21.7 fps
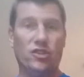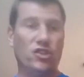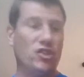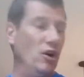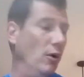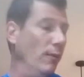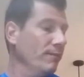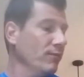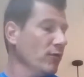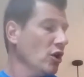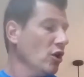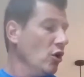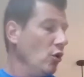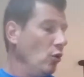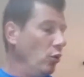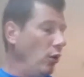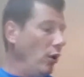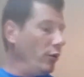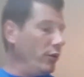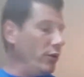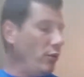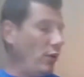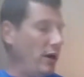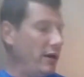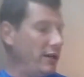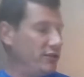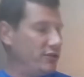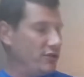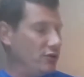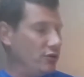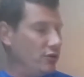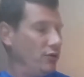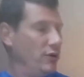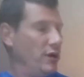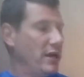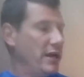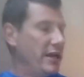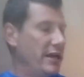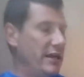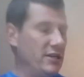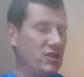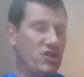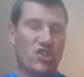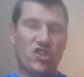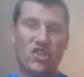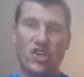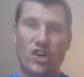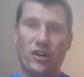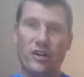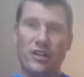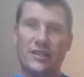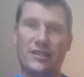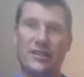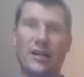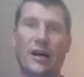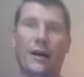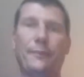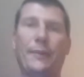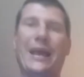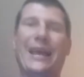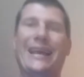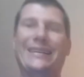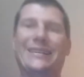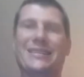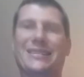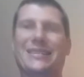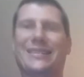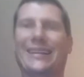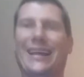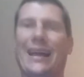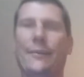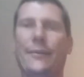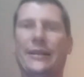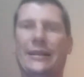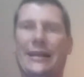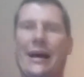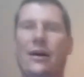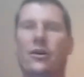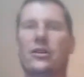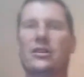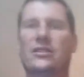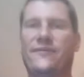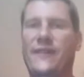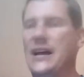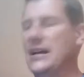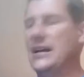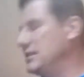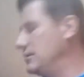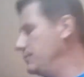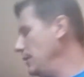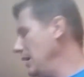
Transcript: So what we want to do is stir this up and slam it down as fast